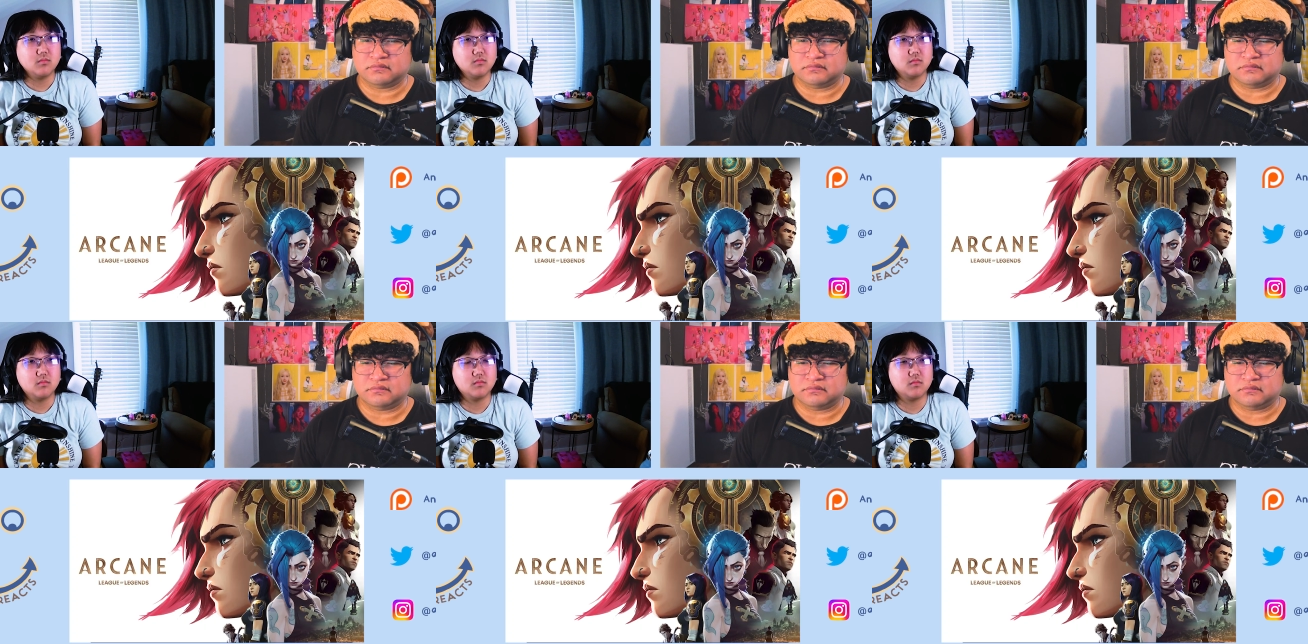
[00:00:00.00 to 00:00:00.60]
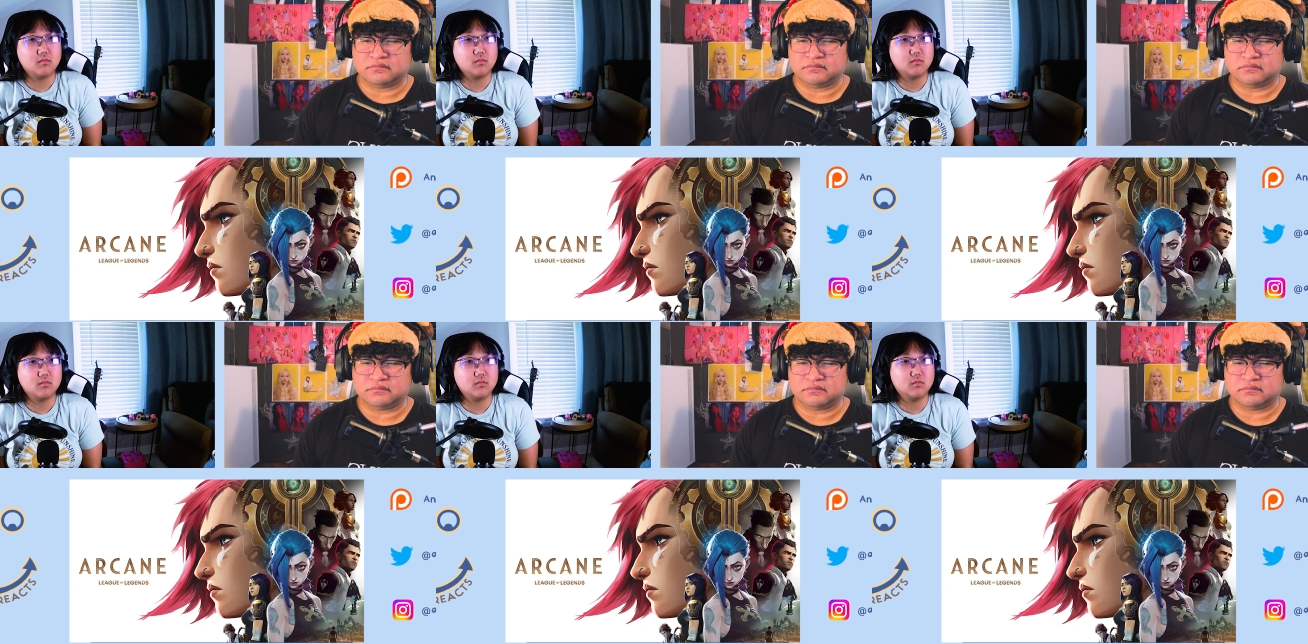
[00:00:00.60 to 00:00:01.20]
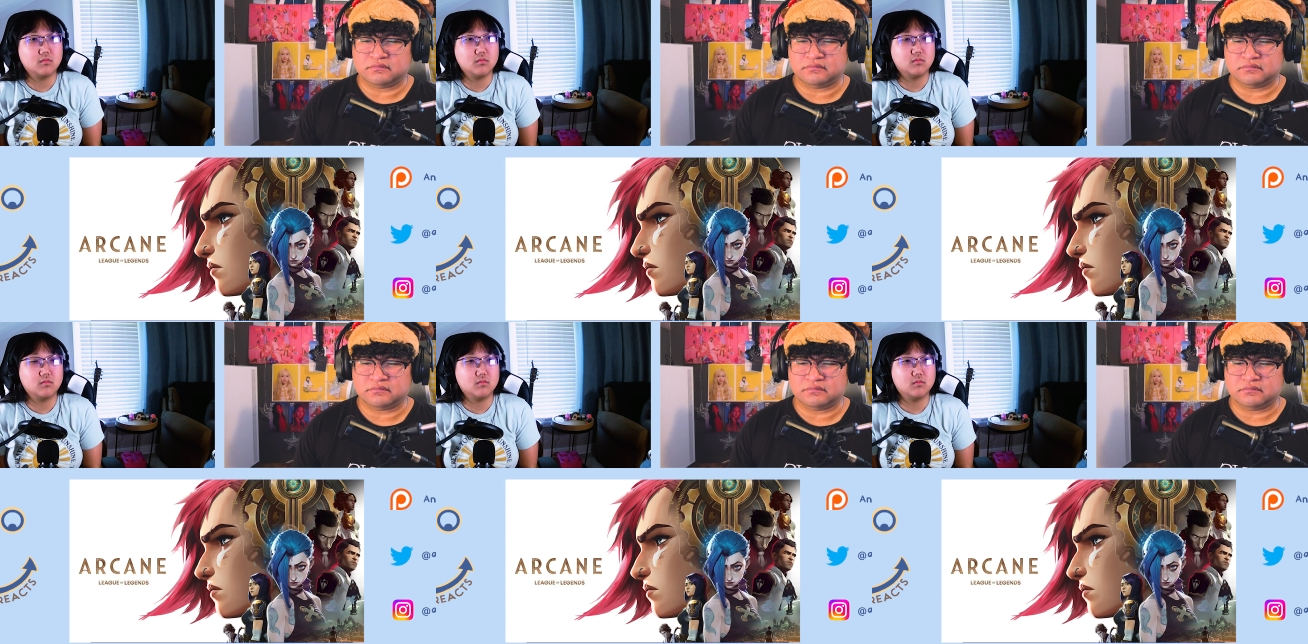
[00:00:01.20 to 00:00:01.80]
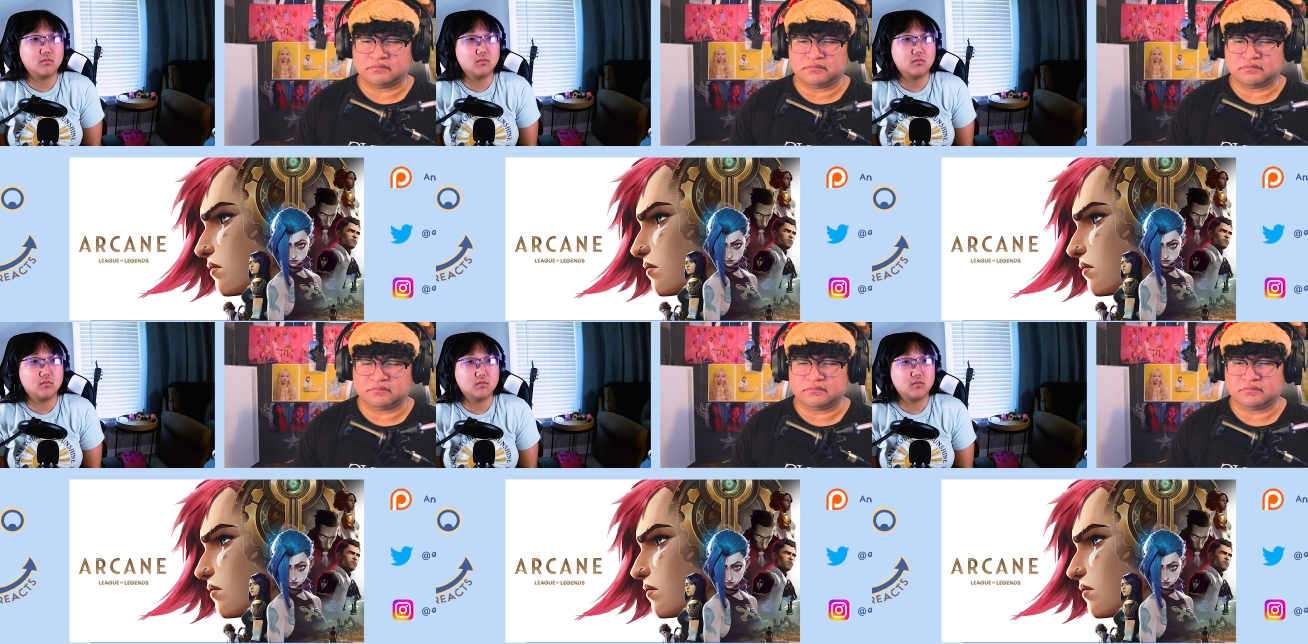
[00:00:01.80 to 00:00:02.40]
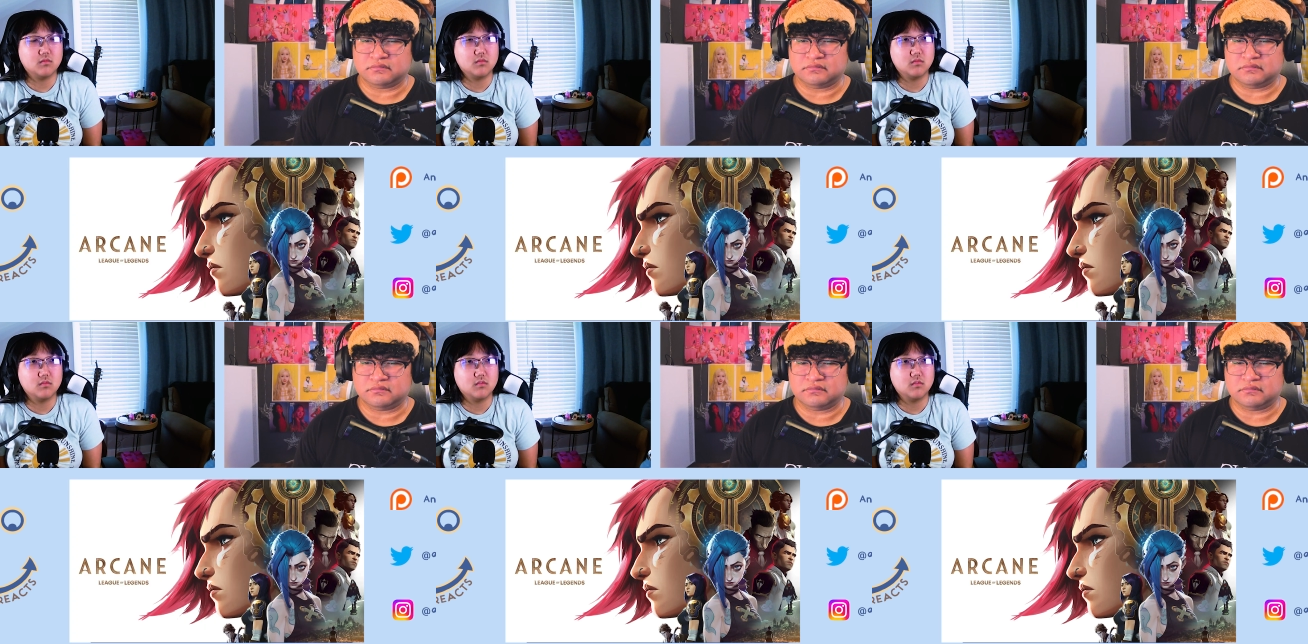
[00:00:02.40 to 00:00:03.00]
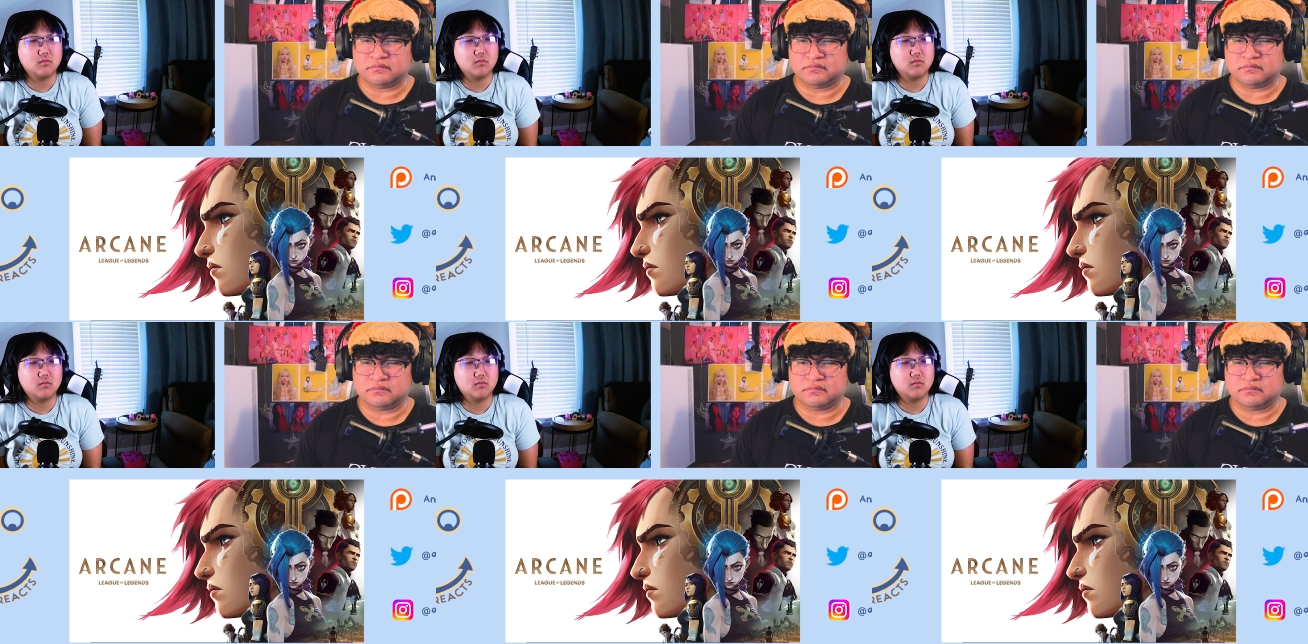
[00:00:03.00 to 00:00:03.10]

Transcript: [no speech]